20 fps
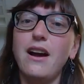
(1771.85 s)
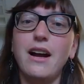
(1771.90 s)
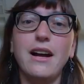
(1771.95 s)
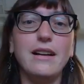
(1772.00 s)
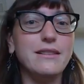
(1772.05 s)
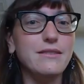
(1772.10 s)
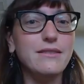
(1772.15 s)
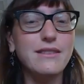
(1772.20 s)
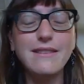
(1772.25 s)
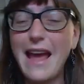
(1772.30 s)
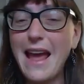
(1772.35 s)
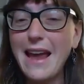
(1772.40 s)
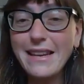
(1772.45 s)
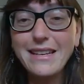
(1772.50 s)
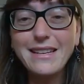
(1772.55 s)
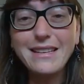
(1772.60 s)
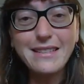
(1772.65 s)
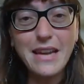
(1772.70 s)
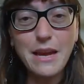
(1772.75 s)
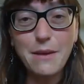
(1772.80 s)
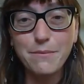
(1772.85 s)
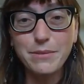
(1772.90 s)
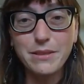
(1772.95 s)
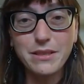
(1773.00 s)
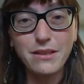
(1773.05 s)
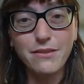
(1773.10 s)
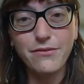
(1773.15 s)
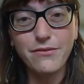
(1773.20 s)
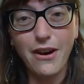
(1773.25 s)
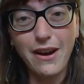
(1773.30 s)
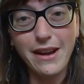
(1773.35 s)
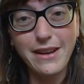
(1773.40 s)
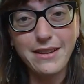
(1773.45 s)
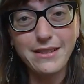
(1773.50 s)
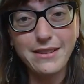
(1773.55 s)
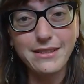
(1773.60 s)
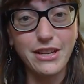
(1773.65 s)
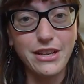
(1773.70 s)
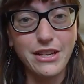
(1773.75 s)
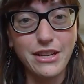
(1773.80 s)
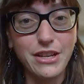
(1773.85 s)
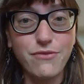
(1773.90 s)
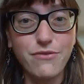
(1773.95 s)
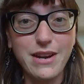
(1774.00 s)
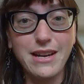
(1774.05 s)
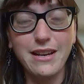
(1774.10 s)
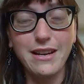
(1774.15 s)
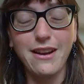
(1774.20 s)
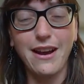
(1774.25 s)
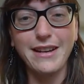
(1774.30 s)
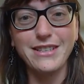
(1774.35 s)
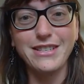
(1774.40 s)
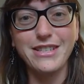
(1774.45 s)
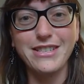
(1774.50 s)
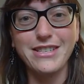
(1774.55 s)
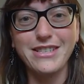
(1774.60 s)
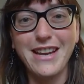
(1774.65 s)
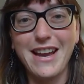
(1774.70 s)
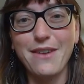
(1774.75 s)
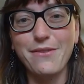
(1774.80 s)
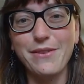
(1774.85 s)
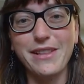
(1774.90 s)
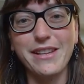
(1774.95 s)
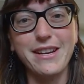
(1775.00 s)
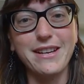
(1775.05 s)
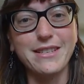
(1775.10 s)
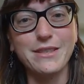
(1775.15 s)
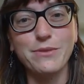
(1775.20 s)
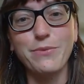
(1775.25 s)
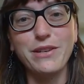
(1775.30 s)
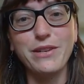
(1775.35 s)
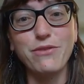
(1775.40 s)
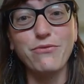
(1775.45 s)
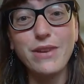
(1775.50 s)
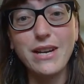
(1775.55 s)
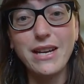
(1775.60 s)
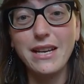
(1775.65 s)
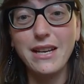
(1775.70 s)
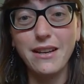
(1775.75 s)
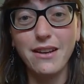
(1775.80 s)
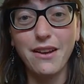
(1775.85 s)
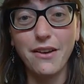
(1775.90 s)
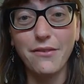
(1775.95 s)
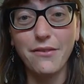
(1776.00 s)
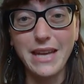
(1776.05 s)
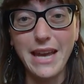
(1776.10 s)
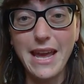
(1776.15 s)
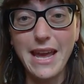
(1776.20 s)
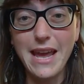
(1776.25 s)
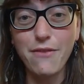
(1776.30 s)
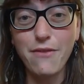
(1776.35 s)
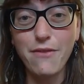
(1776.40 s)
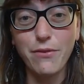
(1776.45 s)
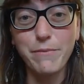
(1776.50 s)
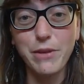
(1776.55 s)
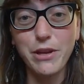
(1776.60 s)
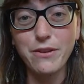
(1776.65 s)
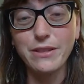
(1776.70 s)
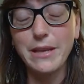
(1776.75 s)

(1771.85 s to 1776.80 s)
and any tips and advice that you'd really like to share with us, we'd really love to hear from you.